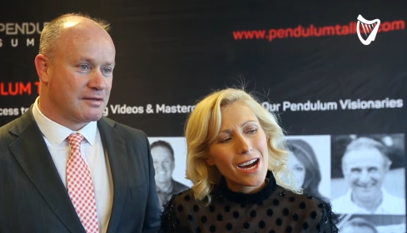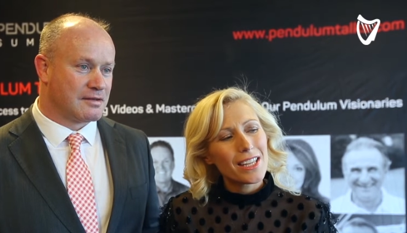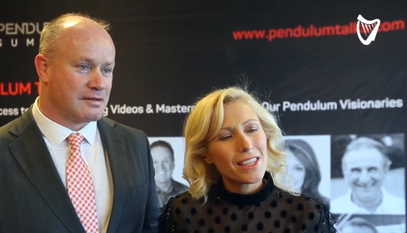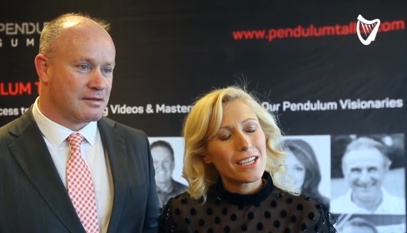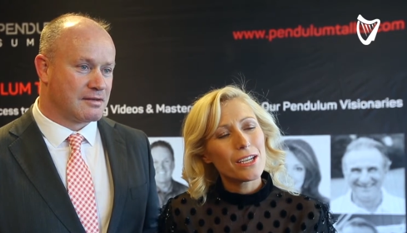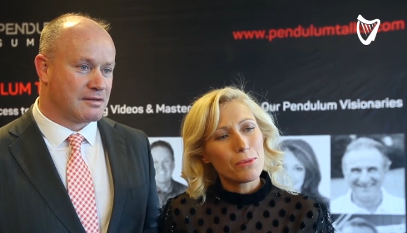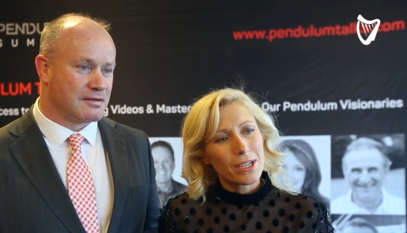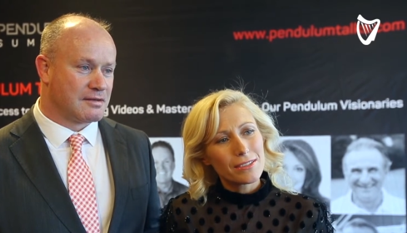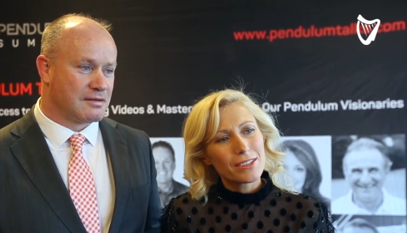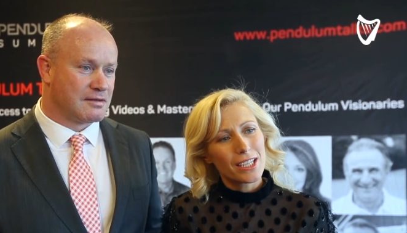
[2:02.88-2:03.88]
Speaker 1: I think he
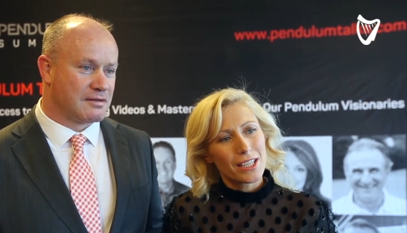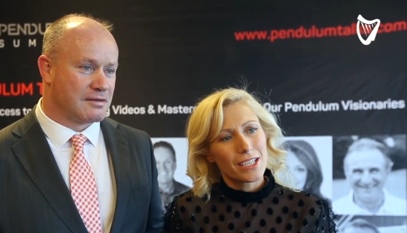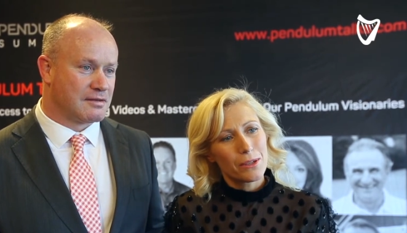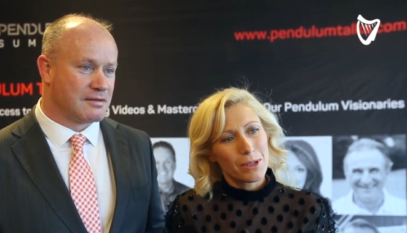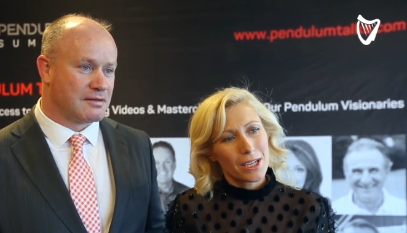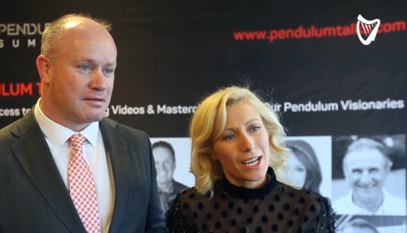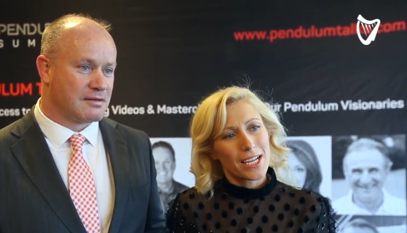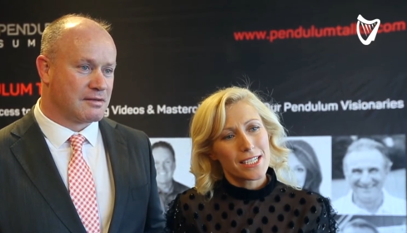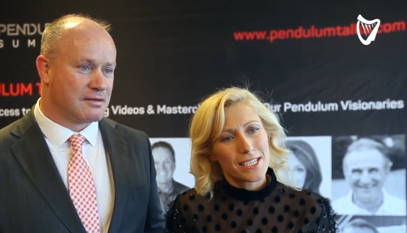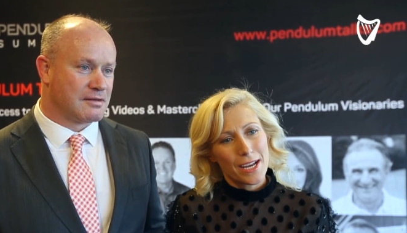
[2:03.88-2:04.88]
will. I think he will.
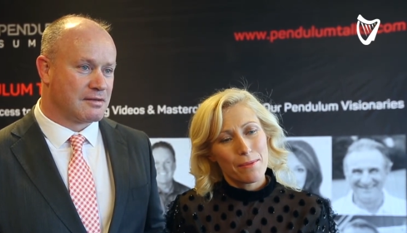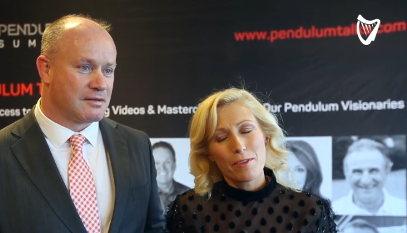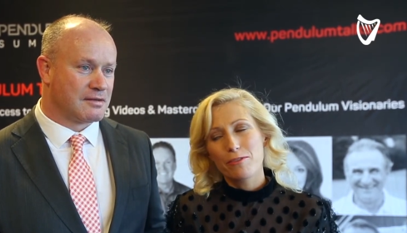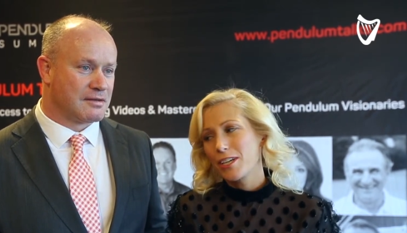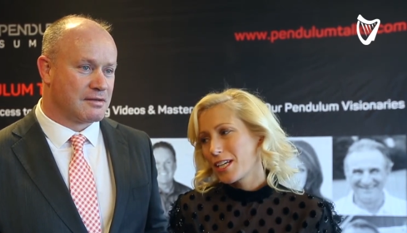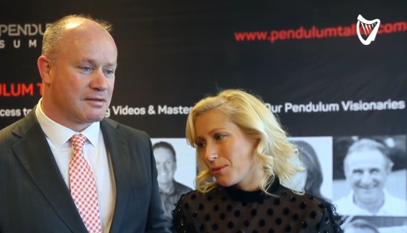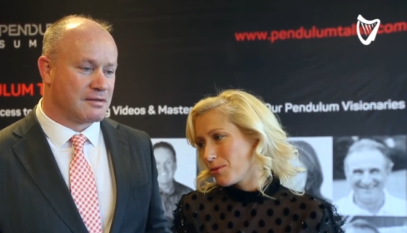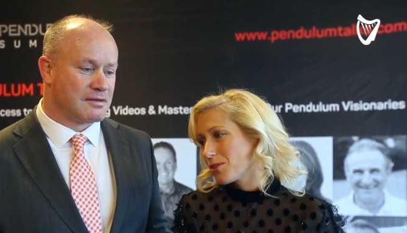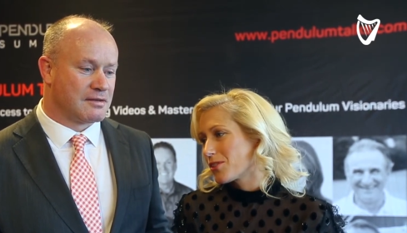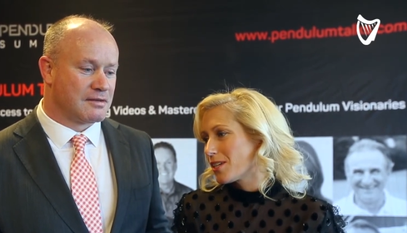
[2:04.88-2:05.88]
And um, Frankie
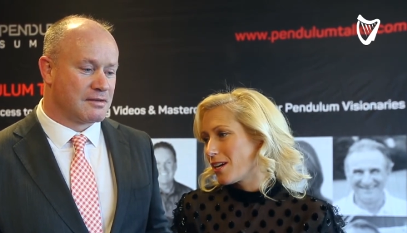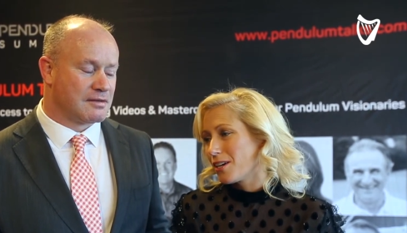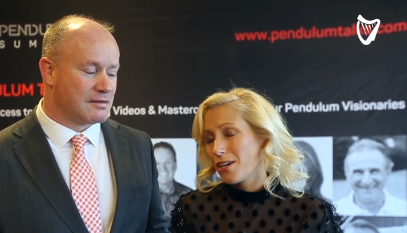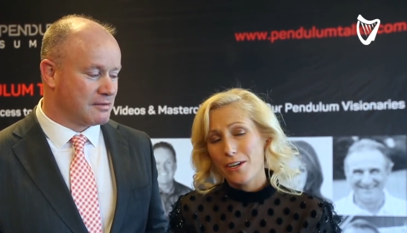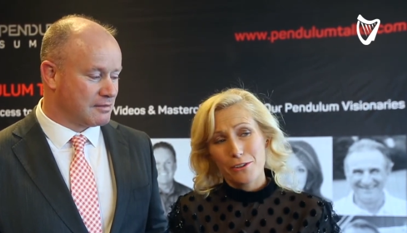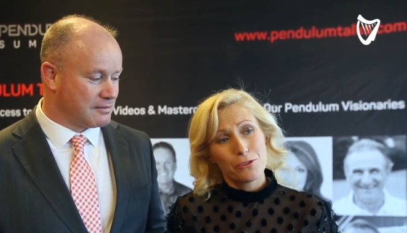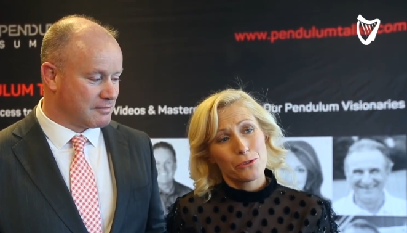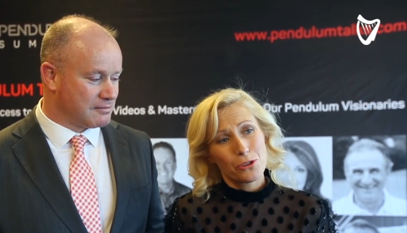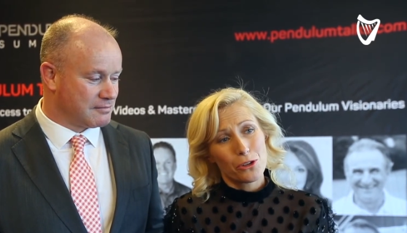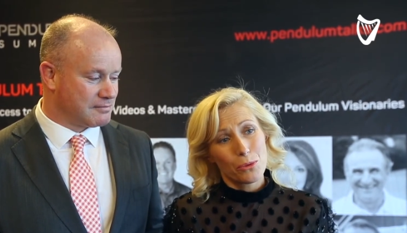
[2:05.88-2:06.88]
was uh, on a
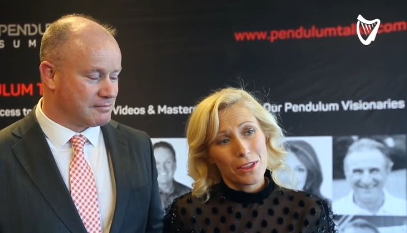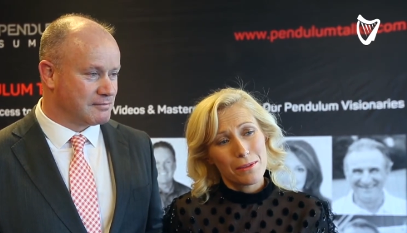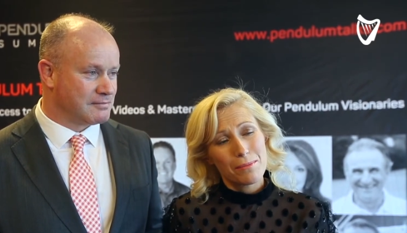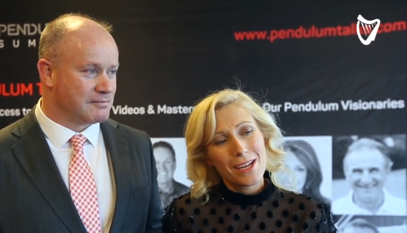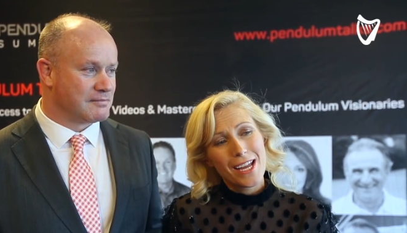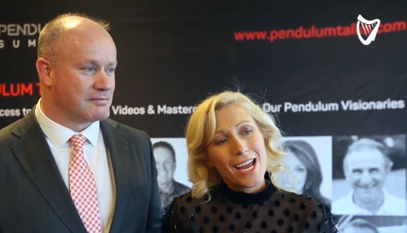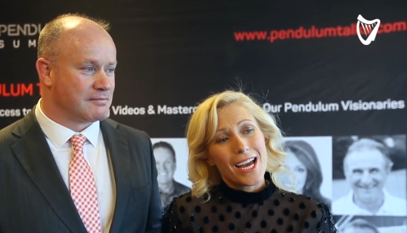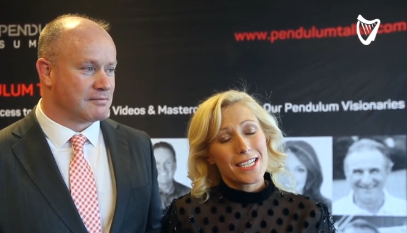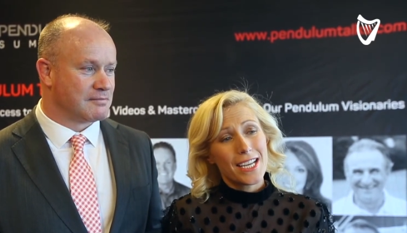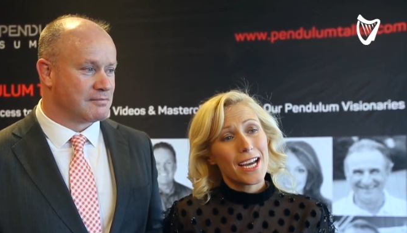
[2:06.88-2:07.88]
phone call with him,
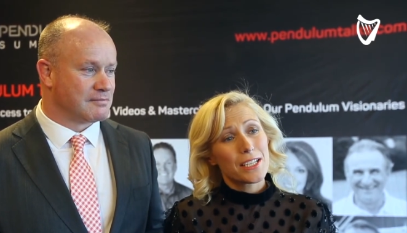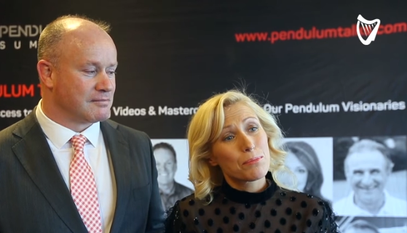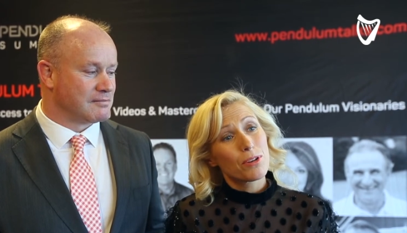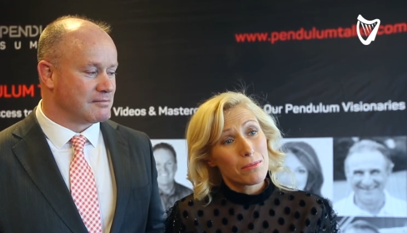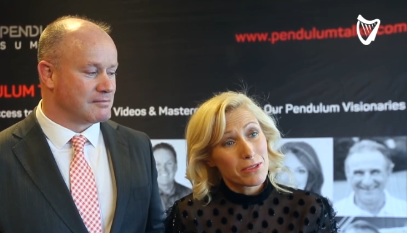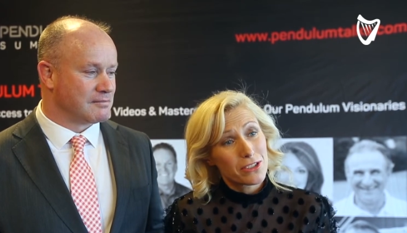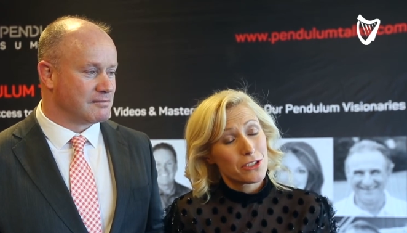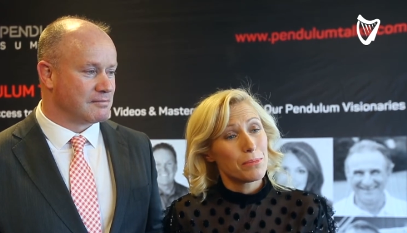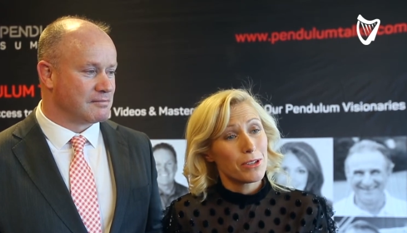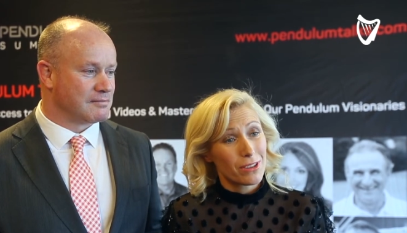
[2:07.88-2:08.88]
and he has
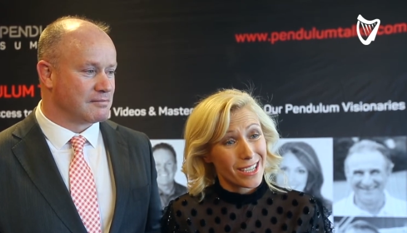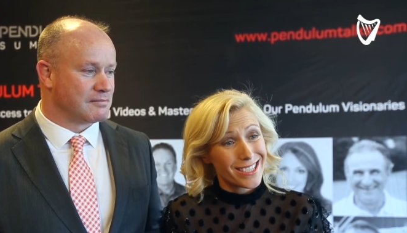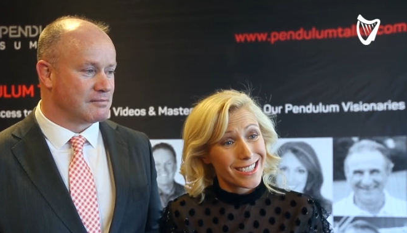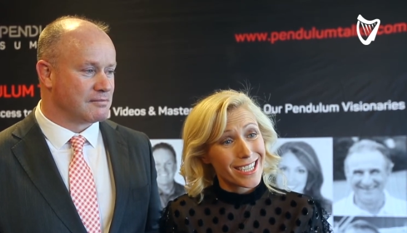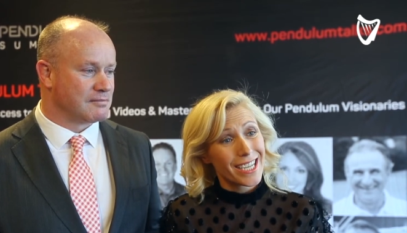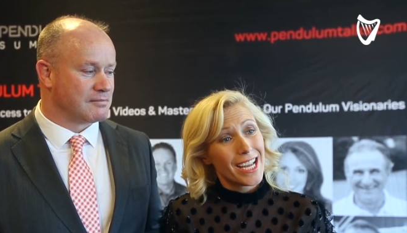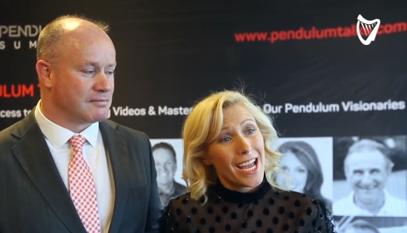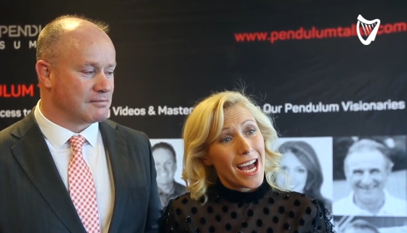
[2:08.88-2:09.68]
promised to be authentic.